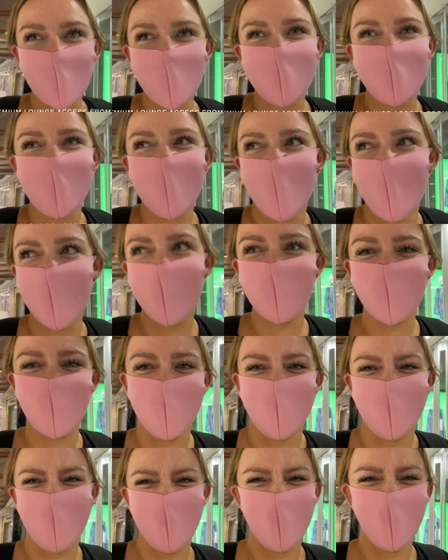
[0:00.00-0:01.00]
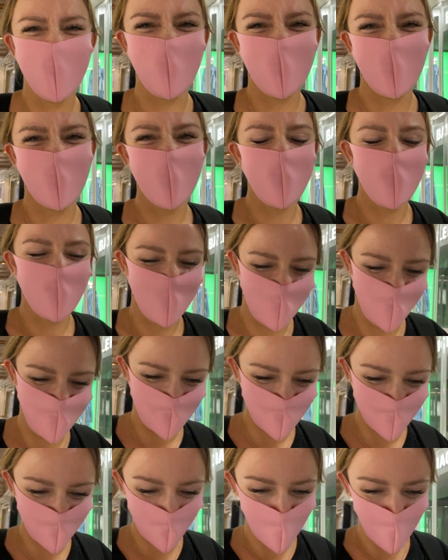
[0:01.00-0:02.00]
showers, no stopping.
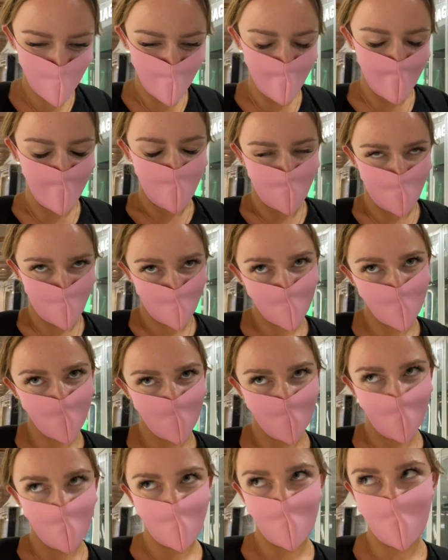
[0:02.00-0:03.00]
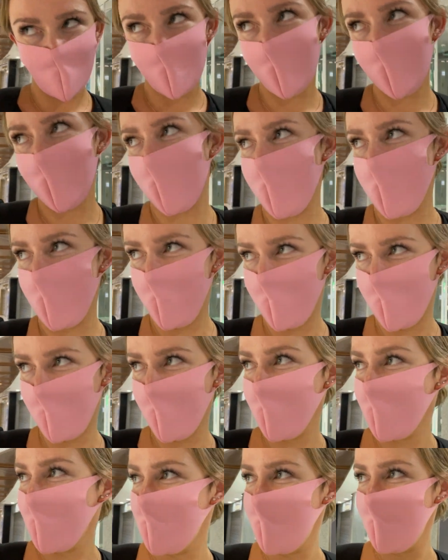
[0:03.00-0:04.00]
So through security now.
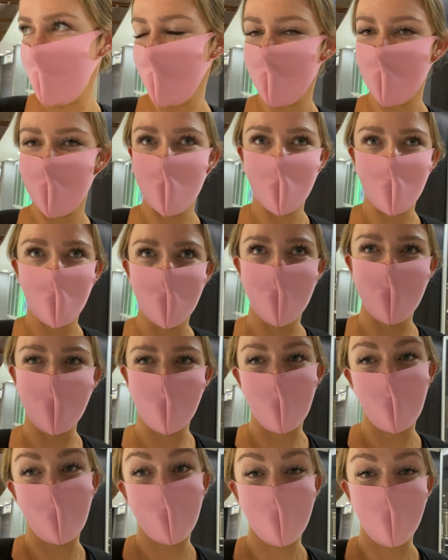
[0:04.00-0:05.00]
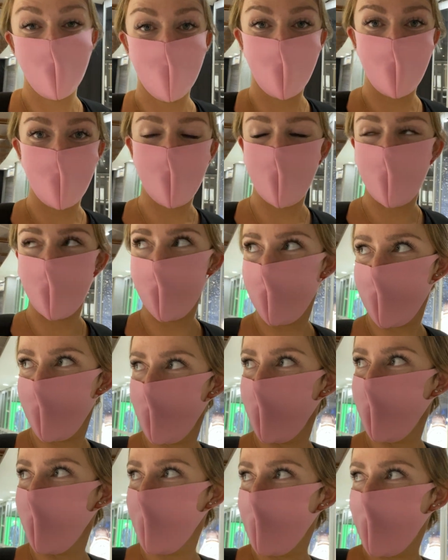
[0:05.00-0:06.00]
I'll never know, well, maybe I'll be back one day.
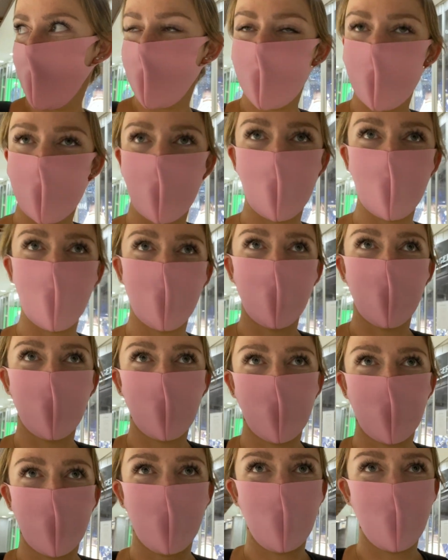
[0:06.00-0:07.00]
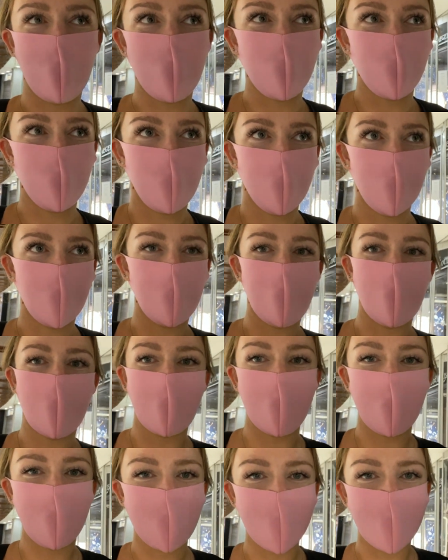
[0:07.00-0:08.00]
Don't know what those free showers look like.
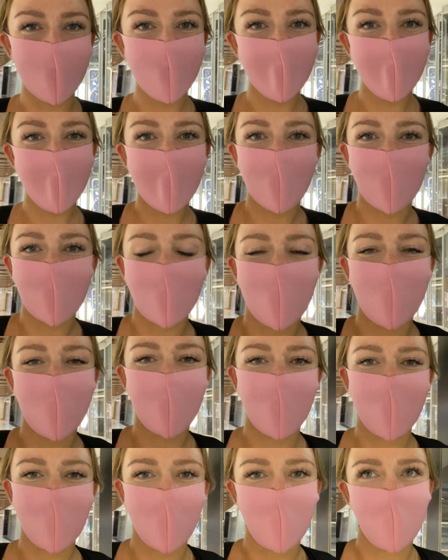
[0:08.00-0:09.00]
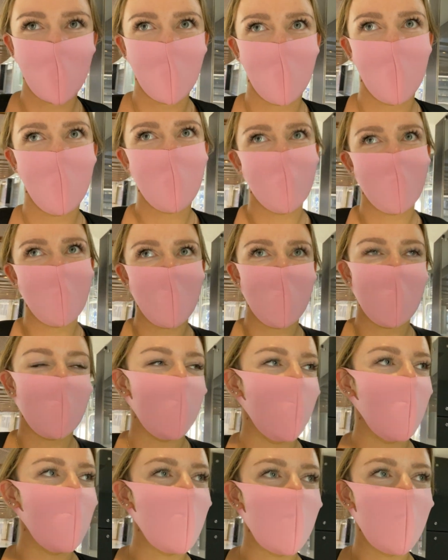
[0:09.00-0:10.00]
Anyway, I was coming up from security and I
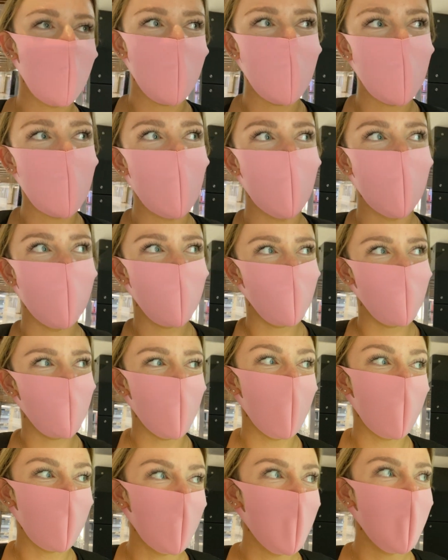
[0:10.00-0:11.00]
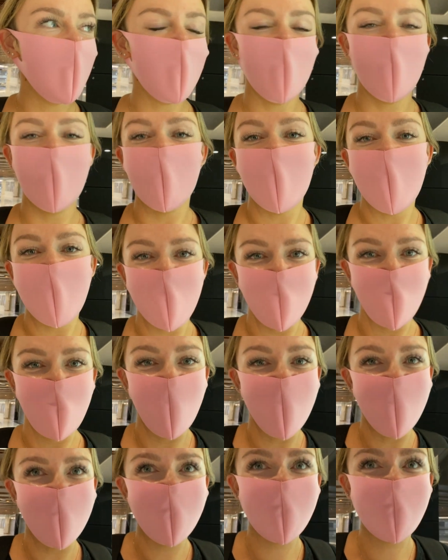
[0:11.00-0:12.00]
could not stop
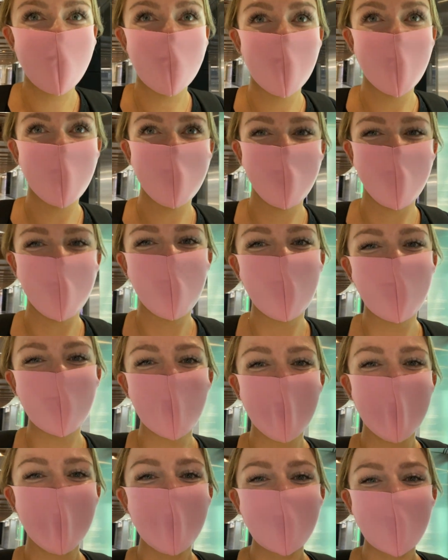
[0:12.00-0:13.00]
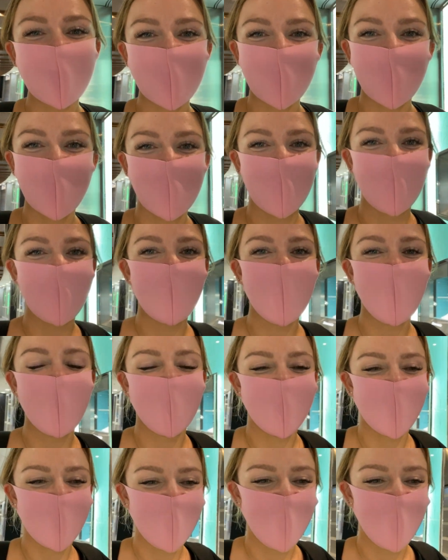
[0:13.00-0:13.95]
laughing to myself just because I'm like,